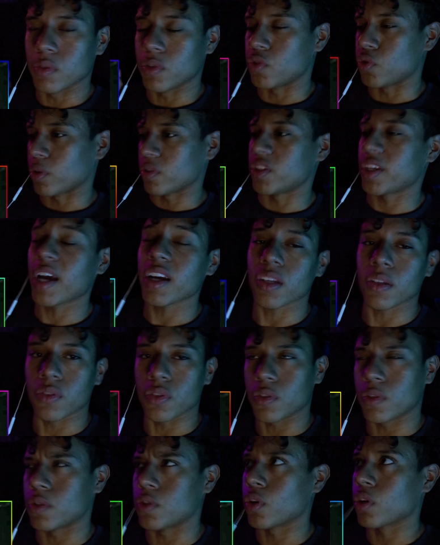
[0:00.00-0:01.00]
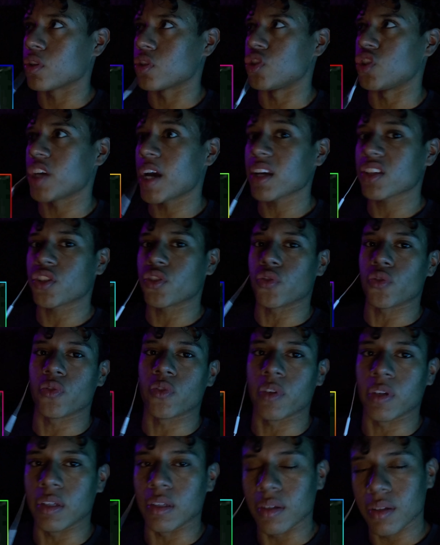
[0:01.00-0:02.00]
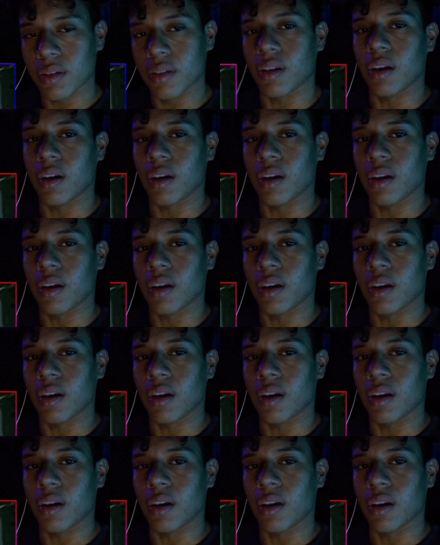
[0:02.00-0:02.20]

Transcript: trajectory.